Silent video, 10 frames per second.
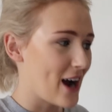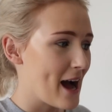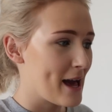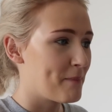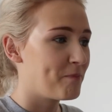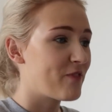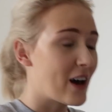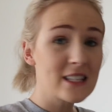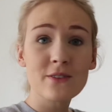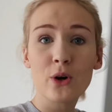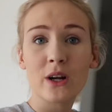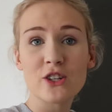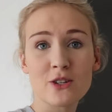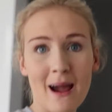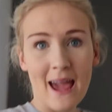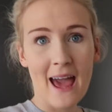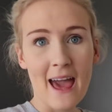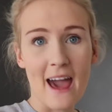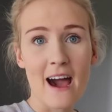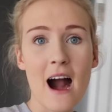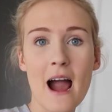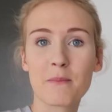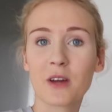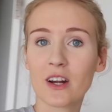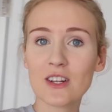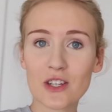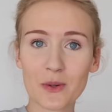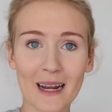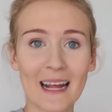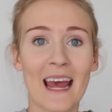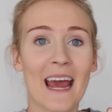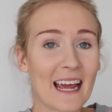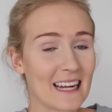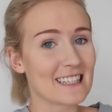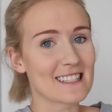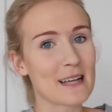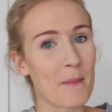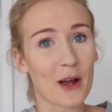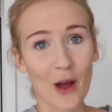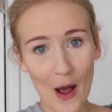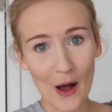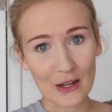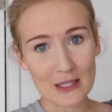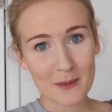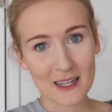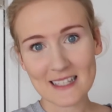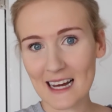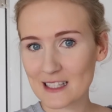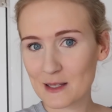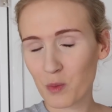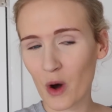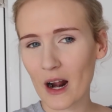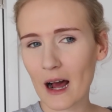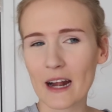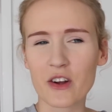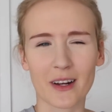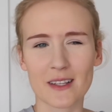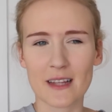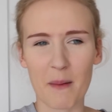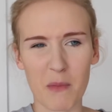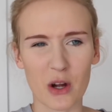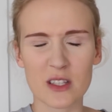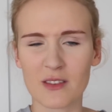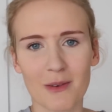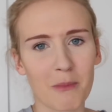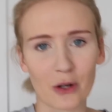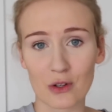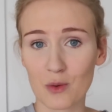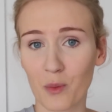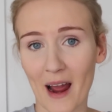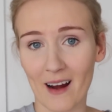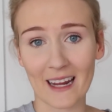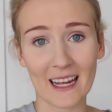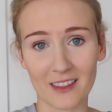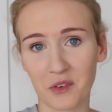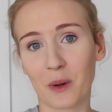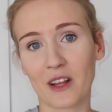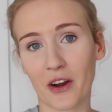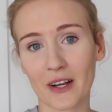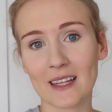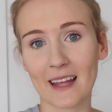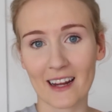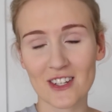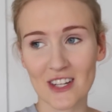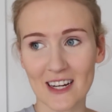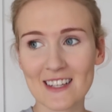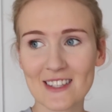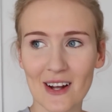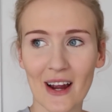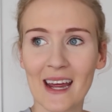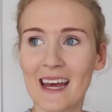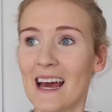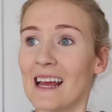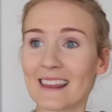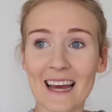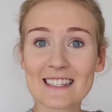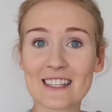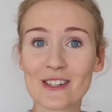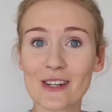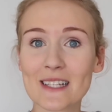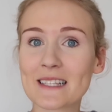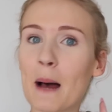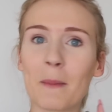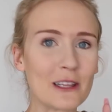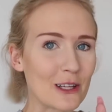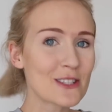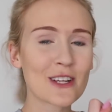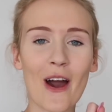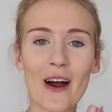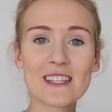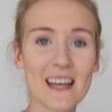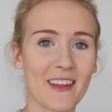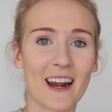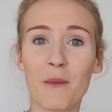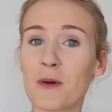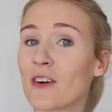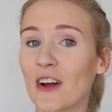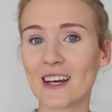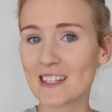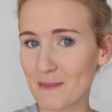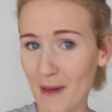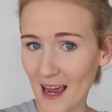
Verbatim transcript: So I am first of all gonna do my hair. I am gonna do it in some curls because that's what I noticed that most of the models were wearing in the Willow collection so let's do some loose curls and then I'll move on to